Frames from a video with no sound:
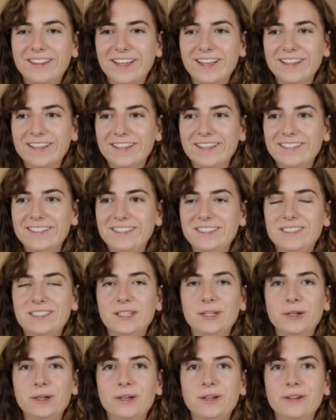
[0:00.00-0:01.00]
that like
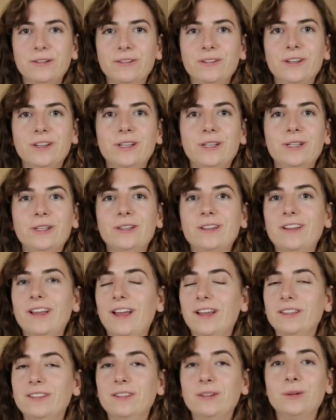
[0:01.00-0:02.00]
dinner
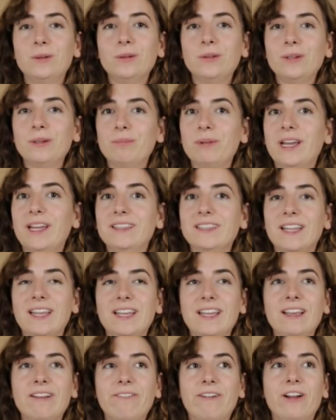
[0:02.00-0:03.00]
has usually been
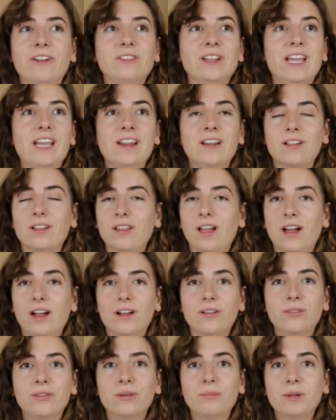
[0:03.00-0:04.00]
like around 8
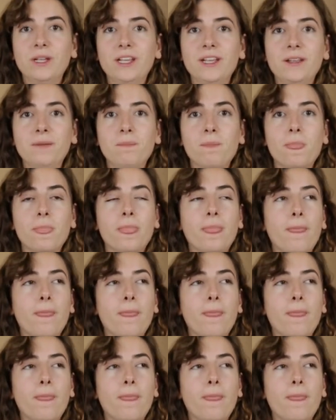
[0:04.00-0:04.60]
o'clock for me.